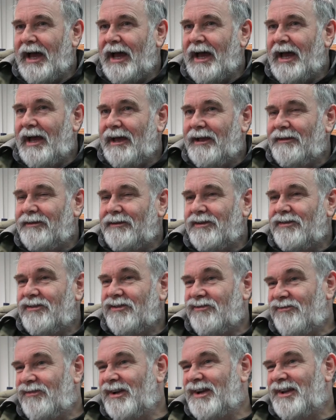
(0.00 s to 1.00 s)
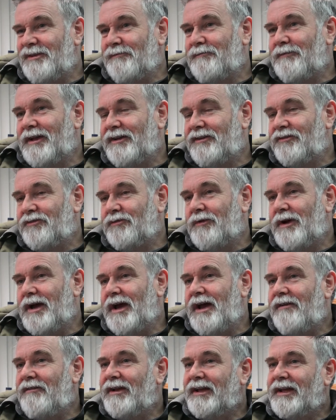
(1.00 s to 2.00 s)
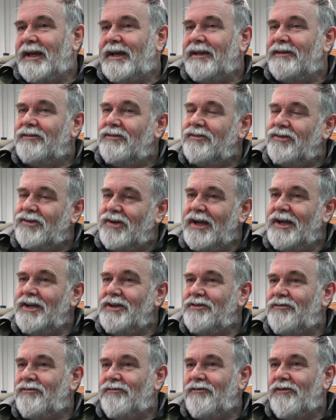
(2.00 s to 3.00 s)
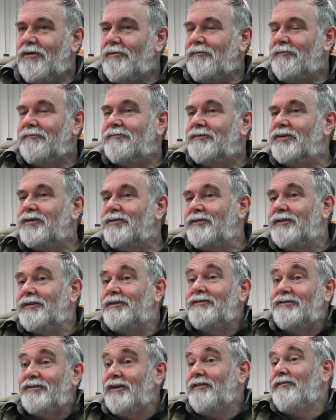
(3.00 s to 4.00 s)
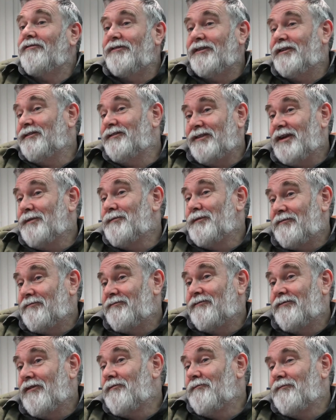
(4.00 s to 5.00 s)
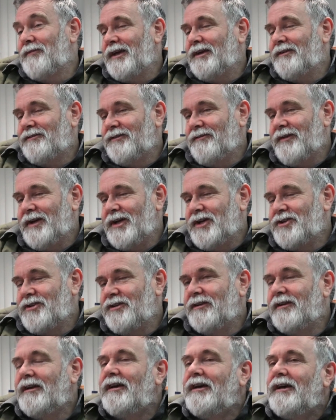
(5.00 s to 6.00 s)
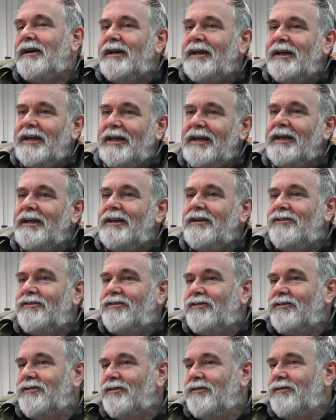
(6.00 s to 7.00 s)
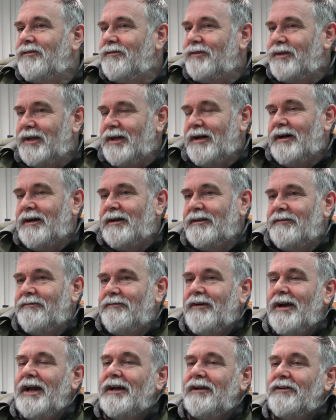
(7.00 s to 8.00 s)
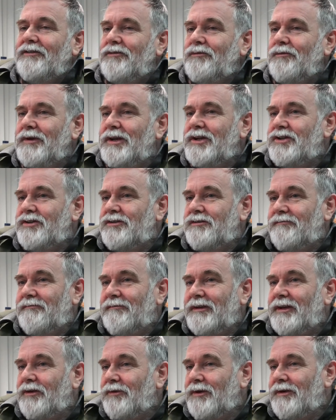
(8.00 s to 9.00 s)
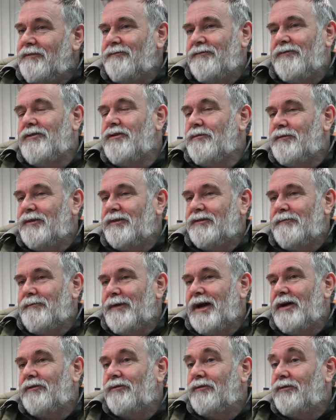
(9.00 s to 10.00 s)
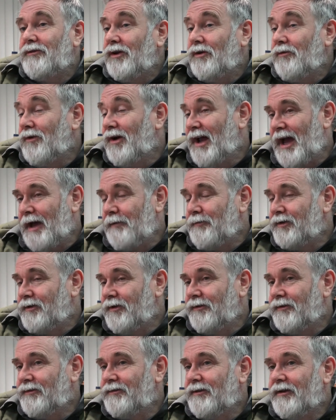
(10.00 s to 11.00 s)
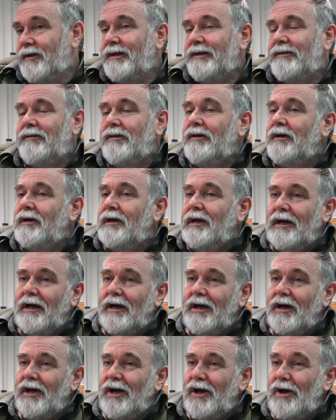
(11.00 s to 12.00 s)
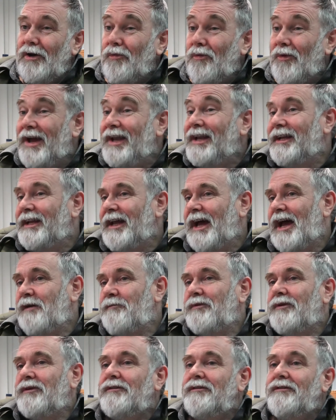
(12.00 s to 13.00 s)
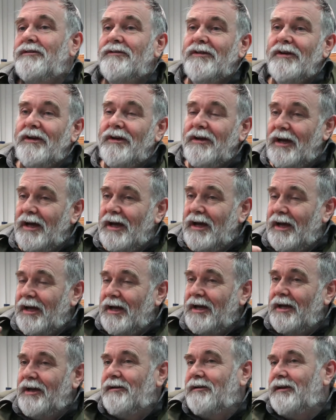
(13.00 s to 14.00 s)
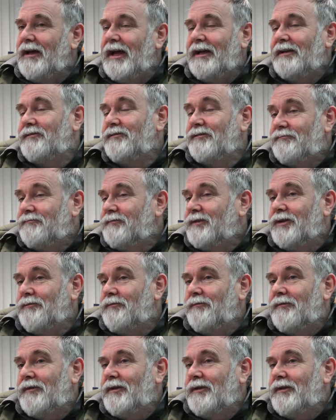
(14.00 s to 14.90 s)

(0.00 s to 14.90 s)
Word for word: and this is really the place where it gets changed from just the stuff that has come up from the excavation into the artifacts which you know inform us about you know what happened on the site, uh, when it happened, uh, and you know